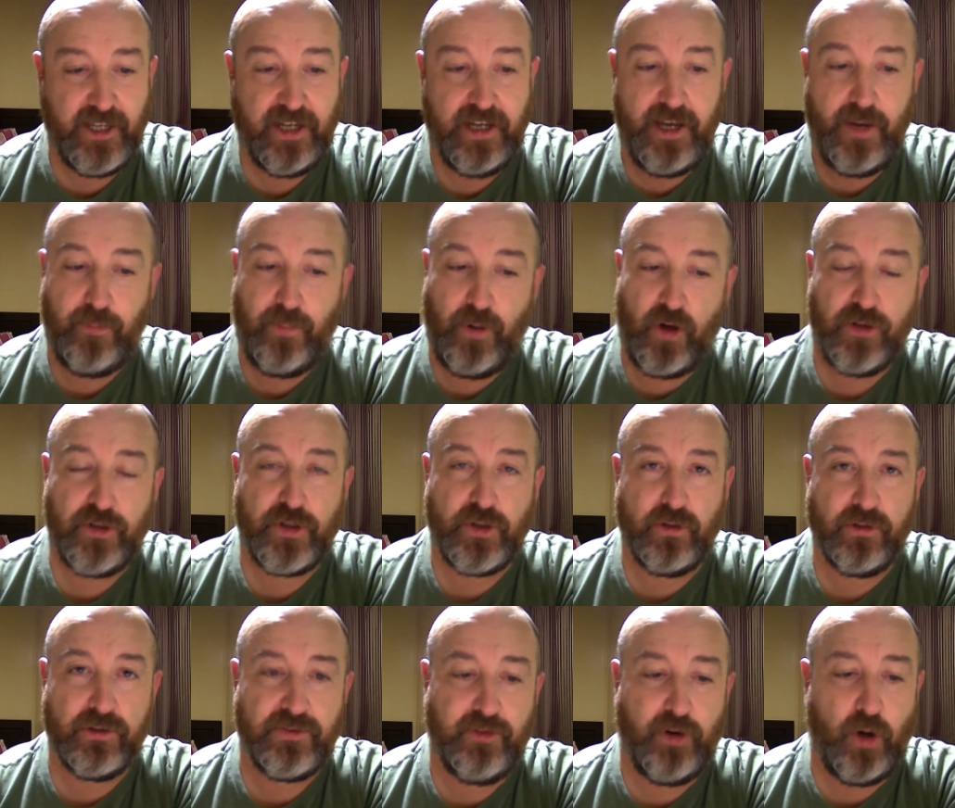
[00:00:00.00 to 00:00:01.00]
And
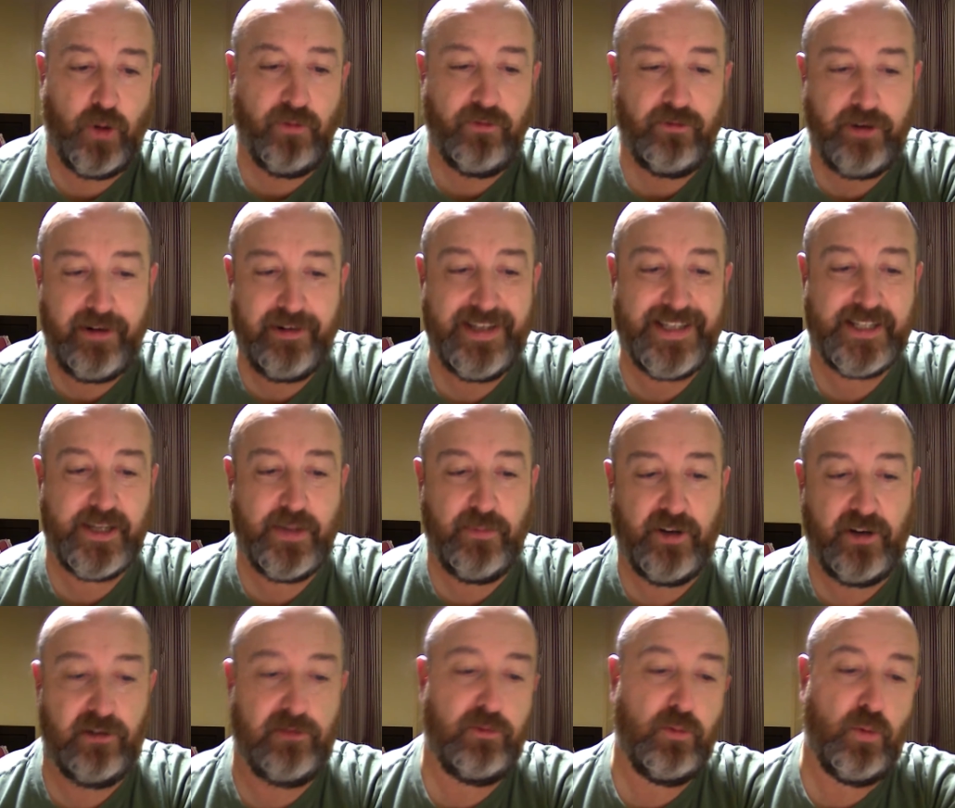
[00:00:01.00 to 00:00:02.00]
Portugal's form, very
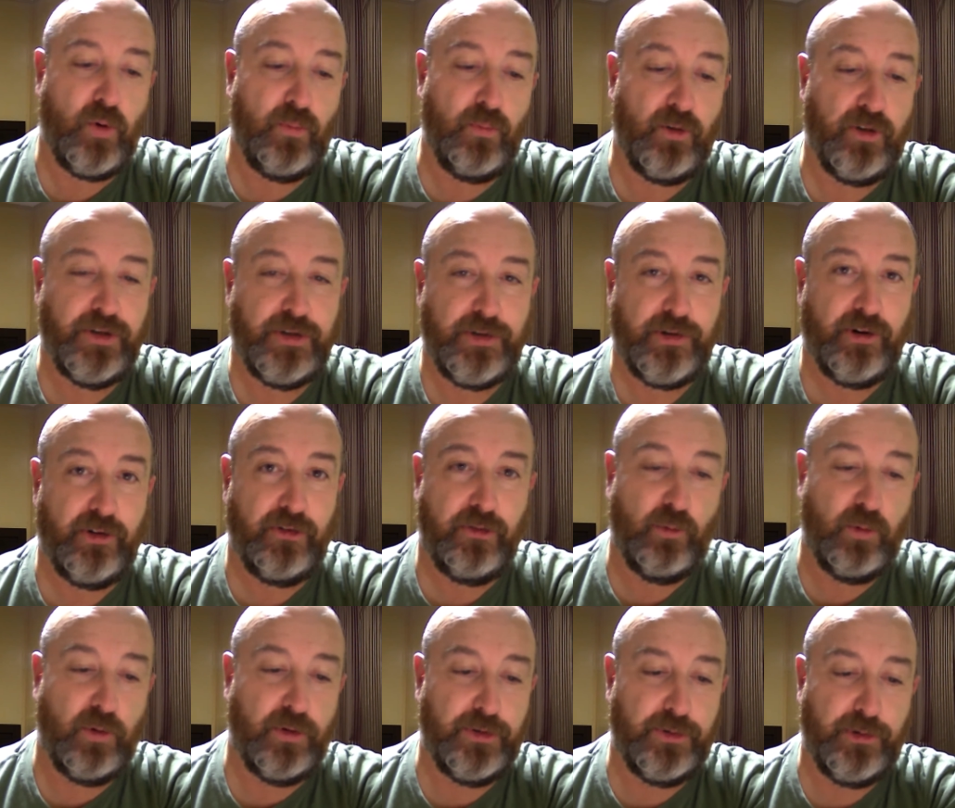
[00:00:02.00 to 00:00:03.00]
similar, of 1-1 drawn,
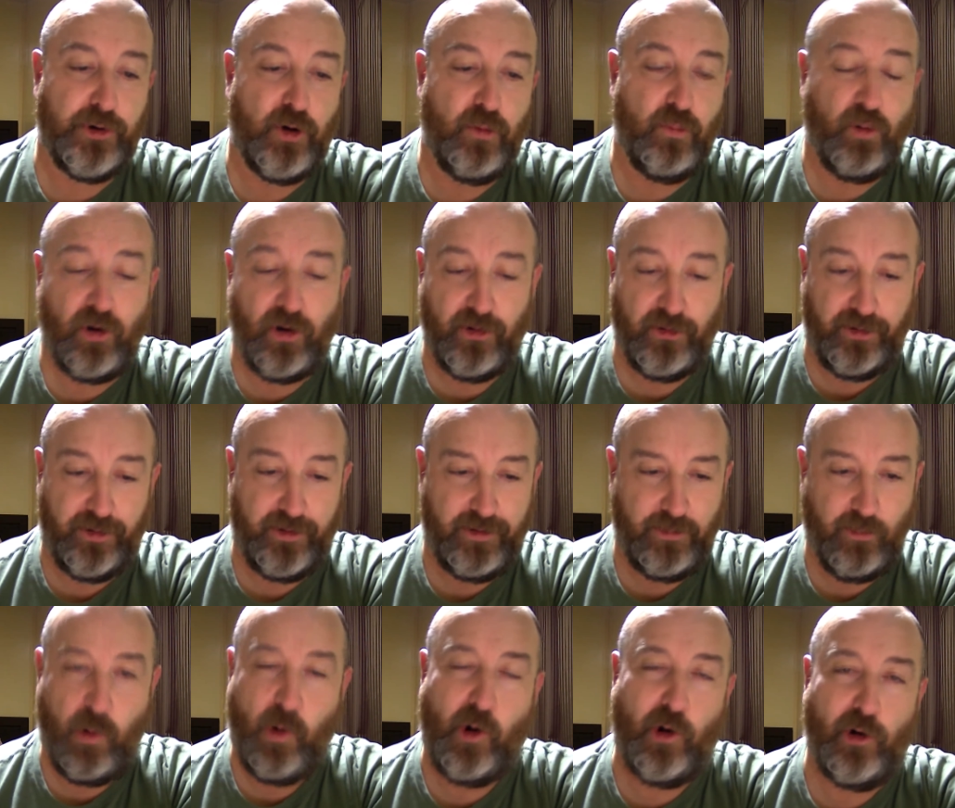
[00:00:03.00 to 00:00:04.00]
1 drawn 1.
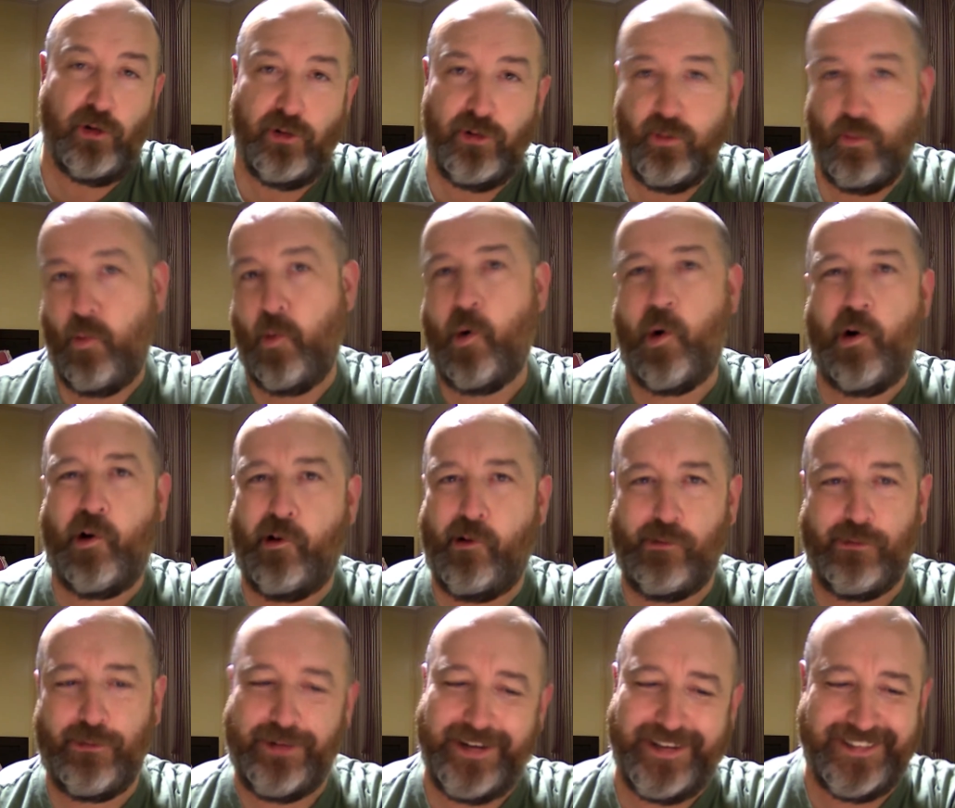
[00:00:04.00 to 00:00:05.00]

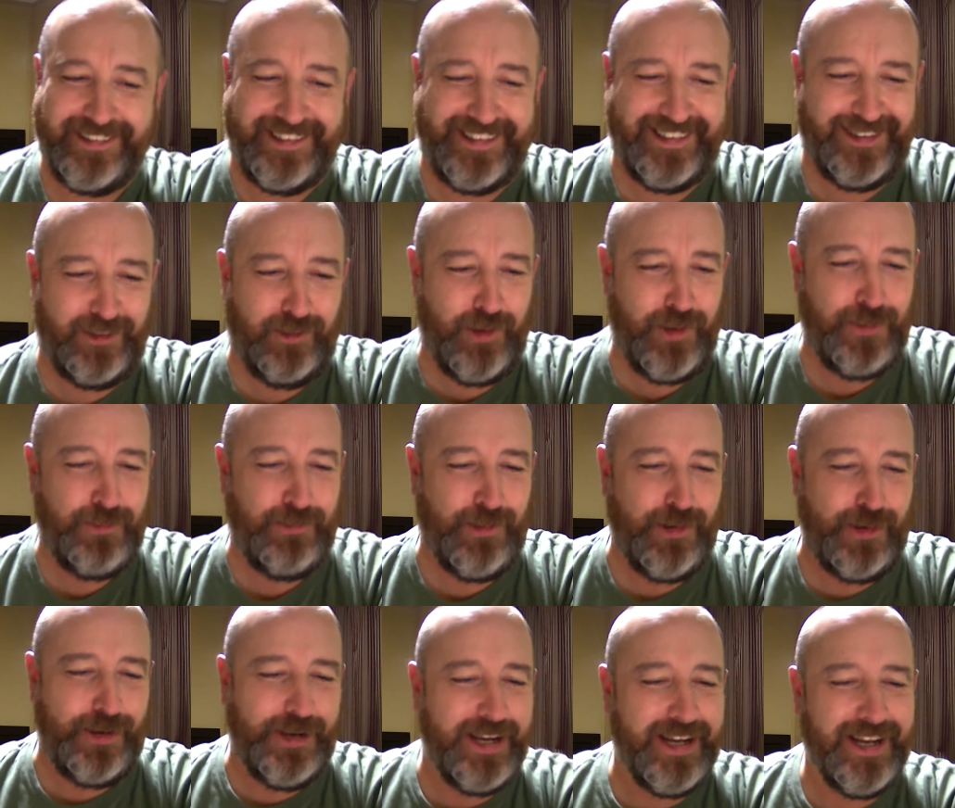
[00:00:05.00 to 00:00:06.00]

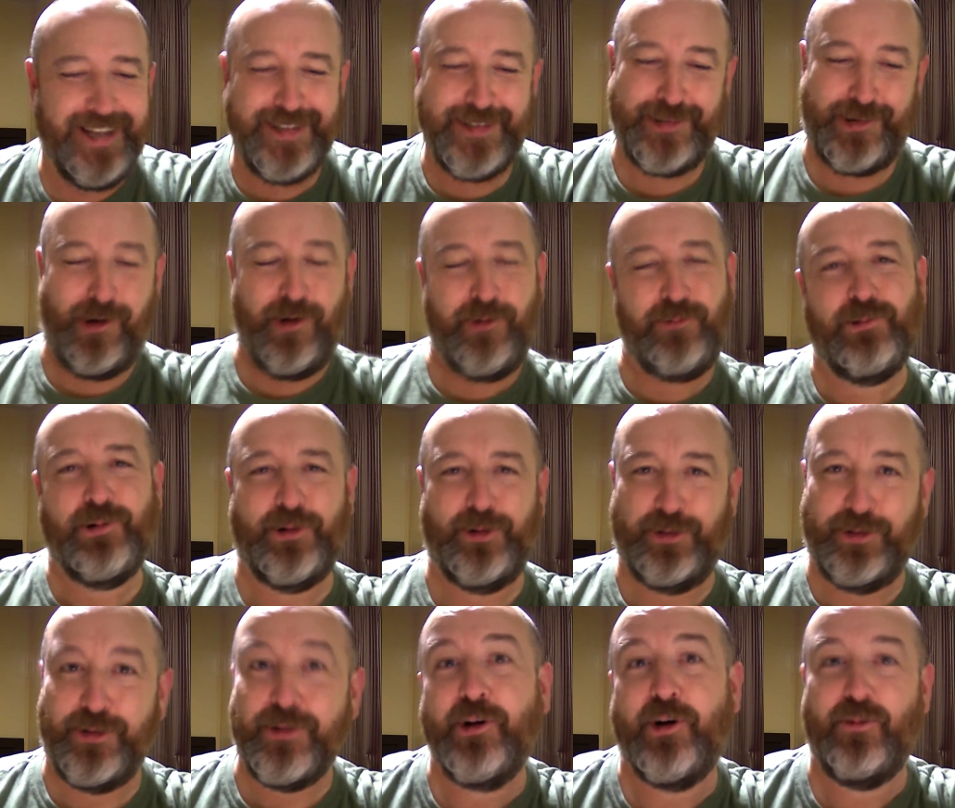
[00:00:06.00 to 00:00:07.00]
1-1, drawn
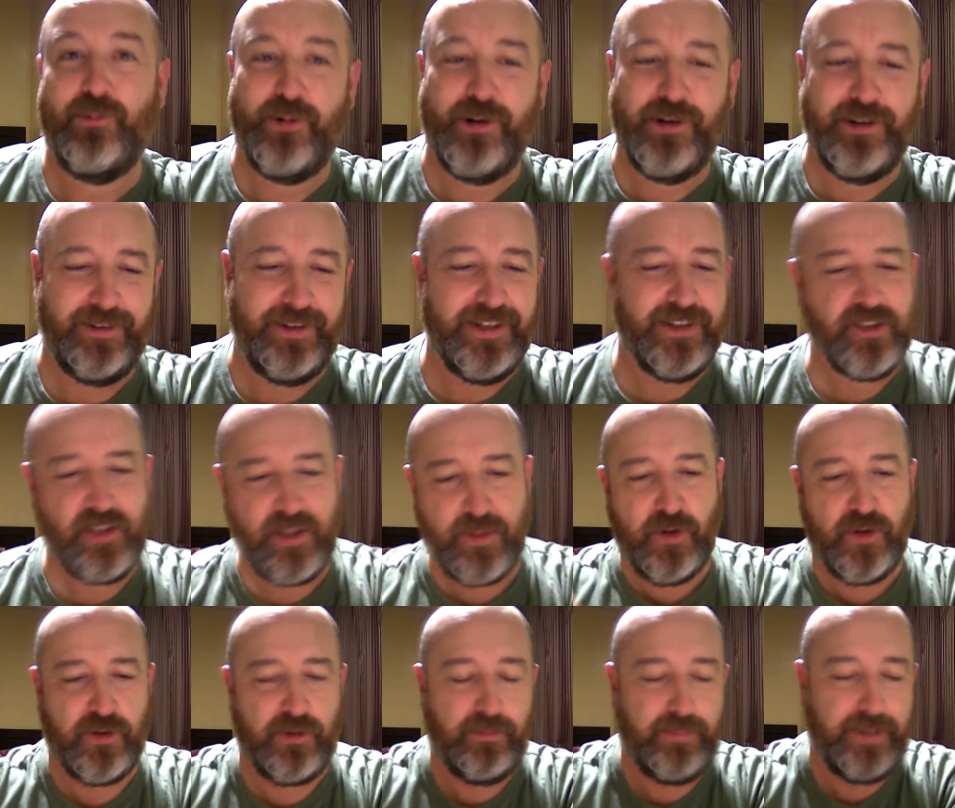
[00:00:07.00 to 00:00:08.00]
1, drawn 1. So they're
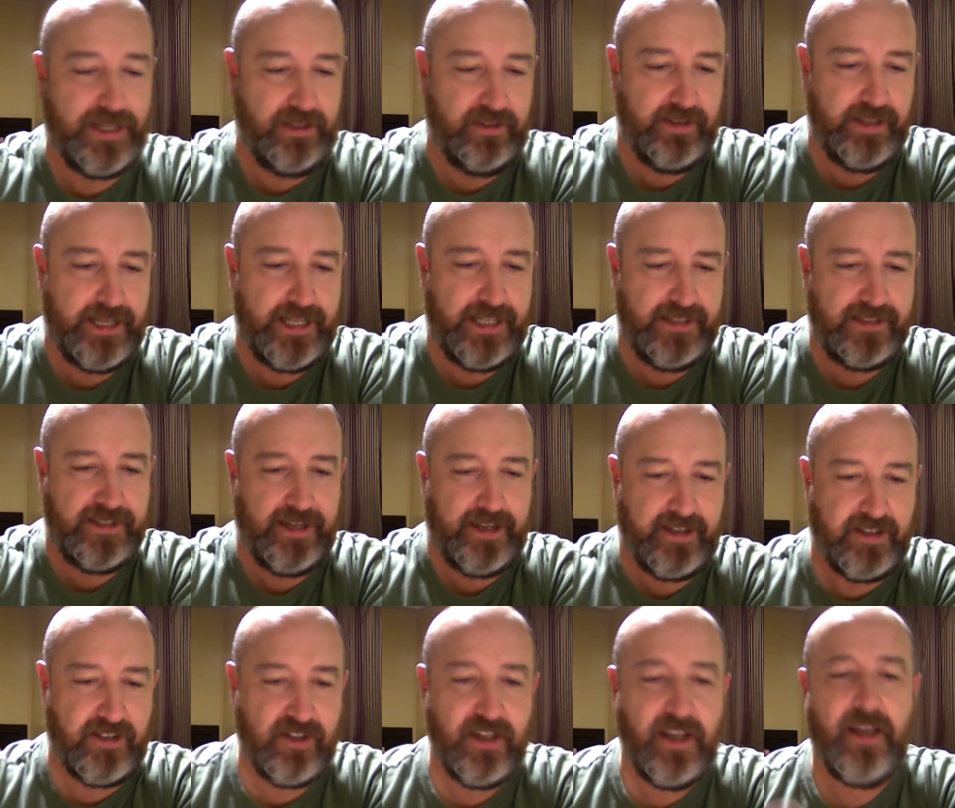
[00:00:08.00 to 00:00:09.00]
both unbeaten in the last
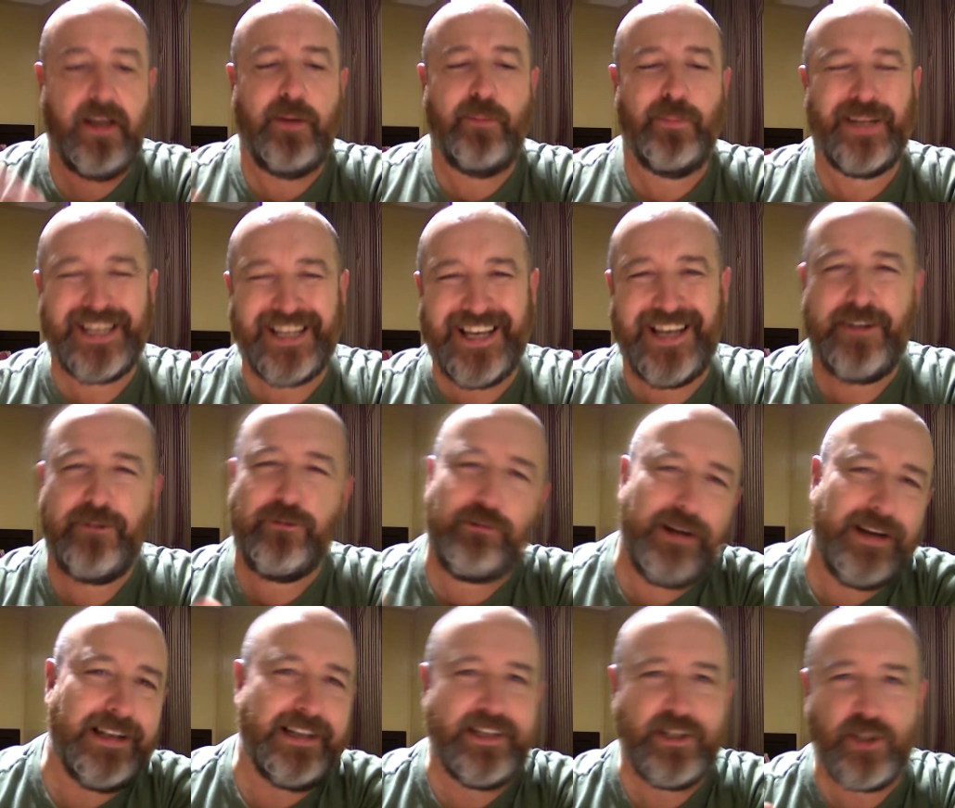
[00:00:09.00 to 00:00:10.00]
6. But again,
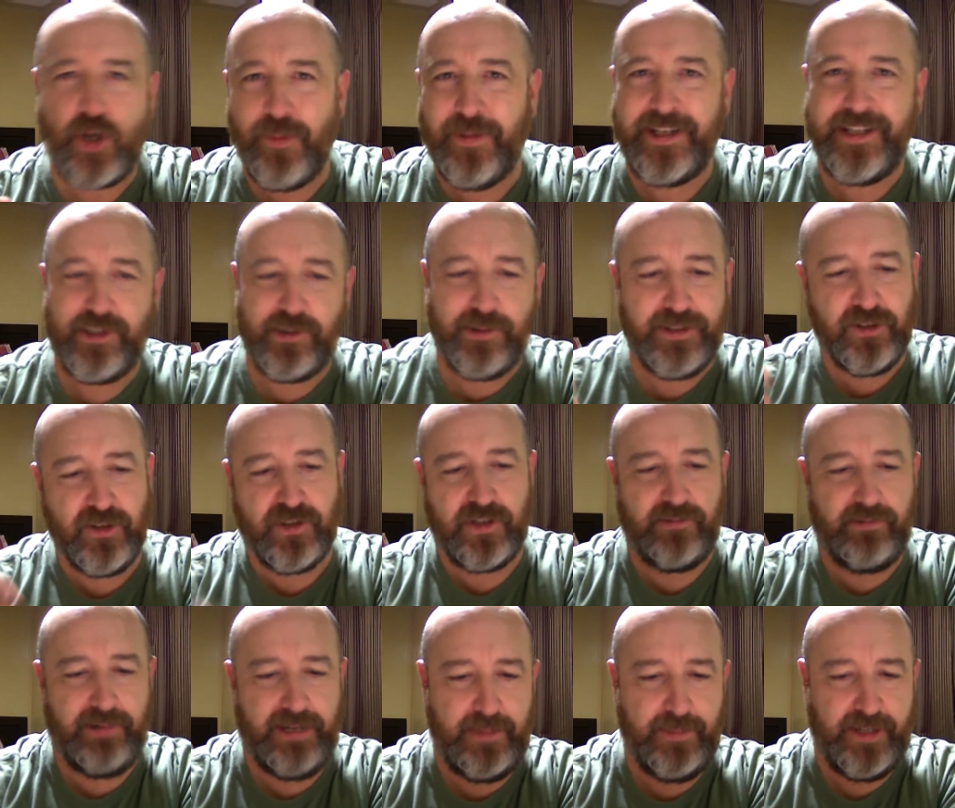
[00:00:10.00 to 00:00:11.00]
friendlies coming into it, does it
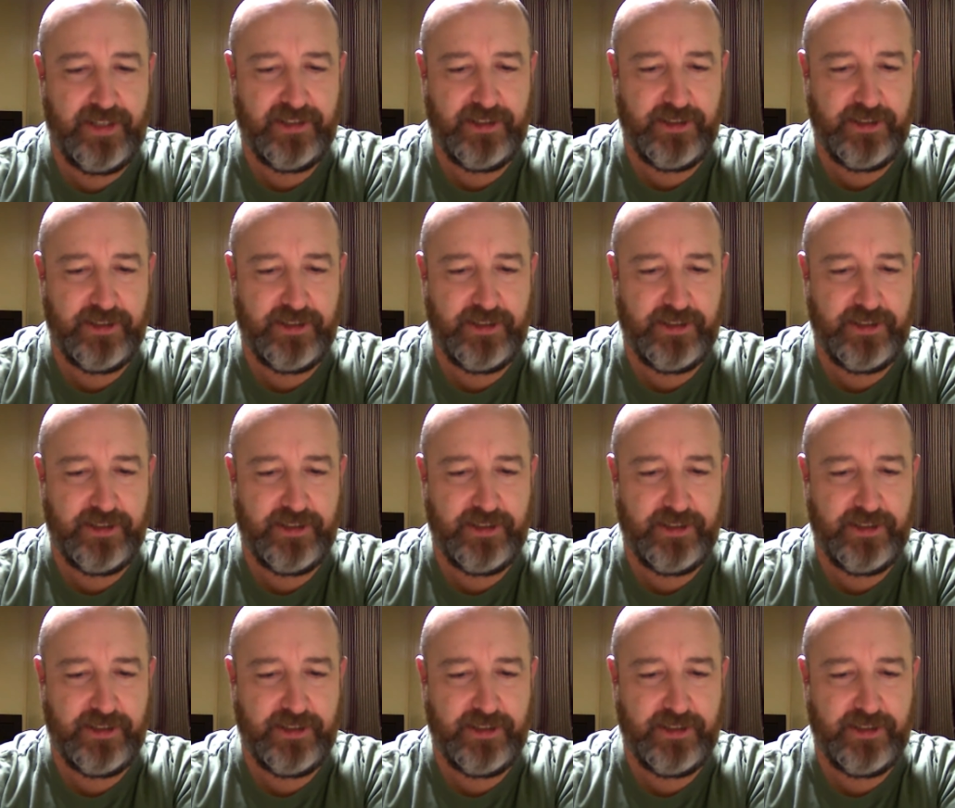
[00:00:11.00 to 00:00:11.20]
really matter?